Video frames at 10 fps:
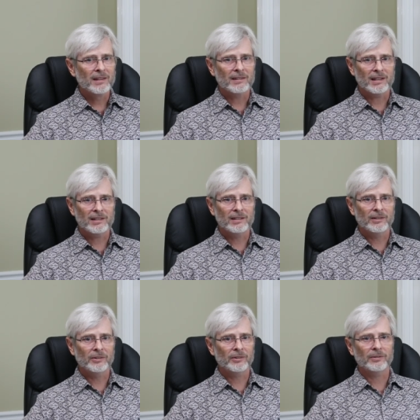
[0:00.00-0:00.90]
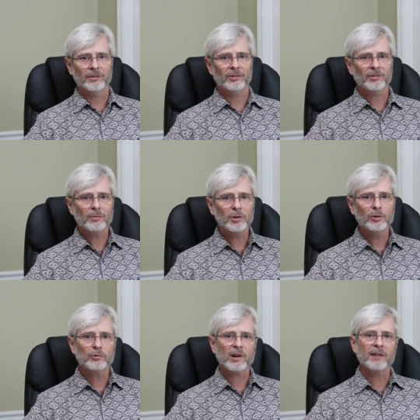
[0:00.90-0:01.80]
that is, someone
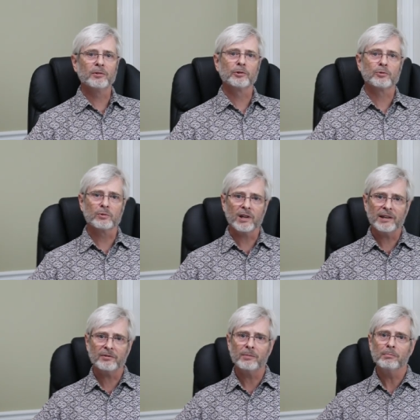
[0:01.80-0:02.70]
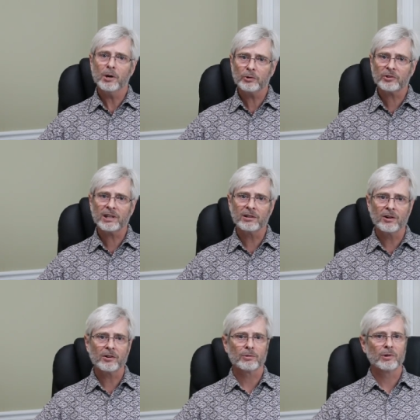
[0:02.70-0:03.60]
who travels through life mostly
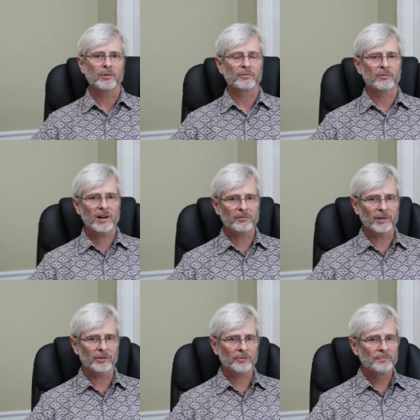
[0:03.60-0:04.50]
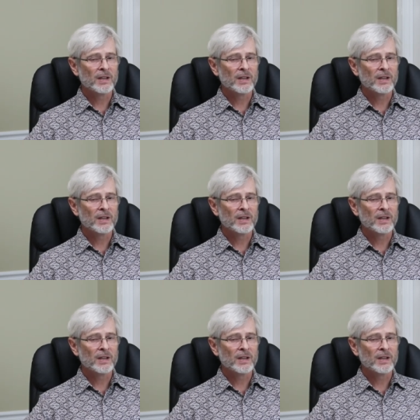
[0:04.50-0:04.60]
along the road of reverence,